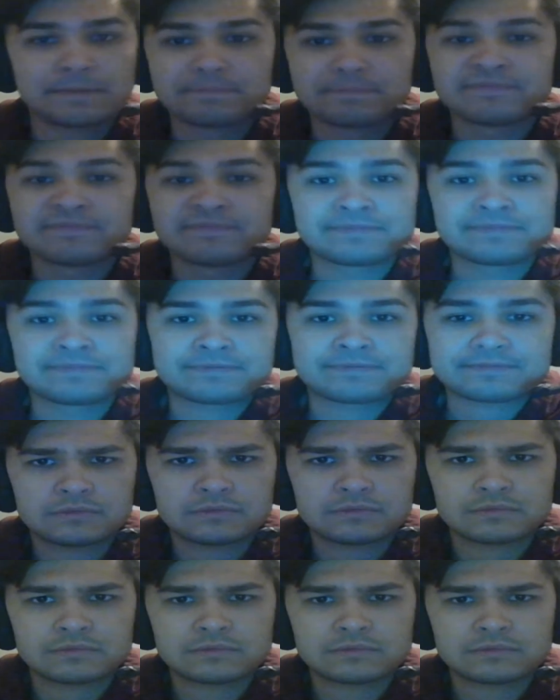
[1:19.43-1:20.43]

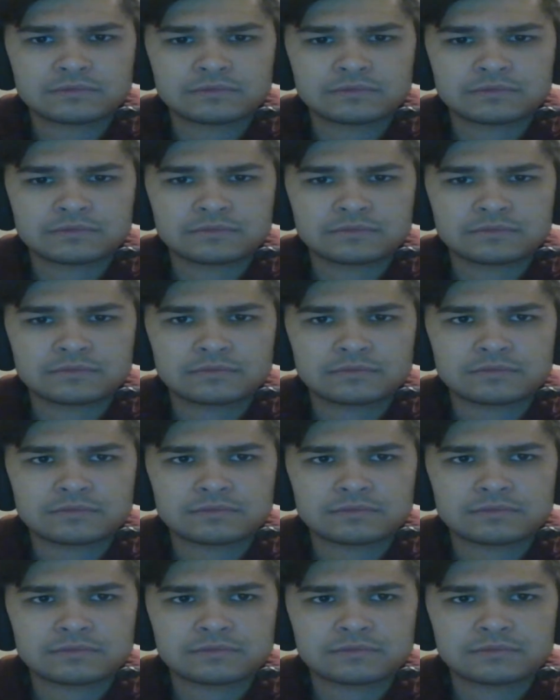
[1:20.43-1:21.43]

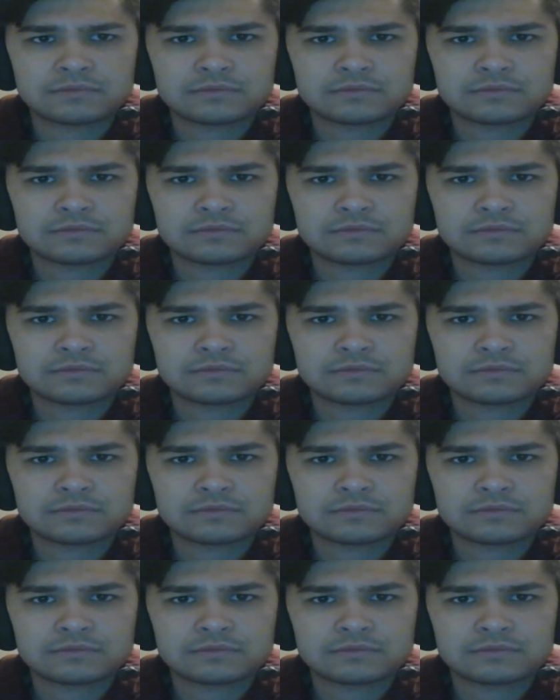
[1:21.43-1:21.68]
Nothing is said.